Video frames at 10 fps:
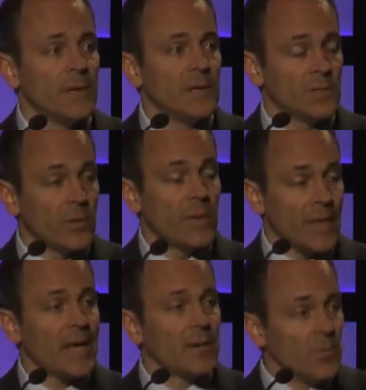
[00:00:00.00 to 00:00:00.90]
so that
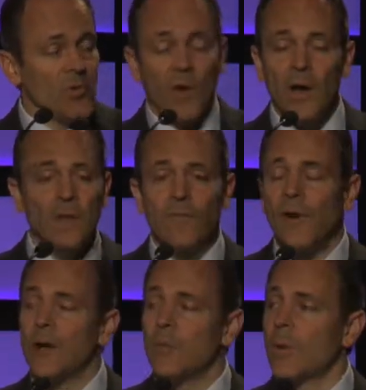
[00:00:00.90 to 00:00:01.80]
they can move on and
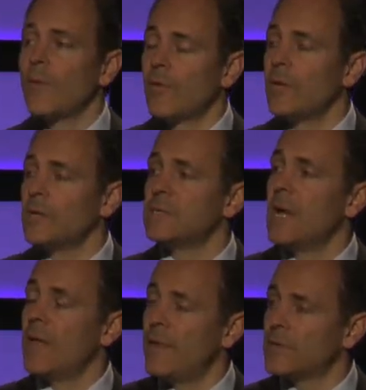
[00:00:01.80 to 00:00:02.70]
find wherever it is
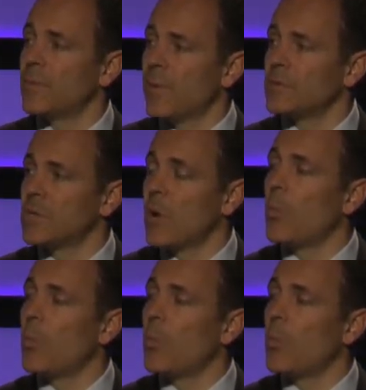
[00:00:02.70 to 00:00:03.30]
they're supposed to go.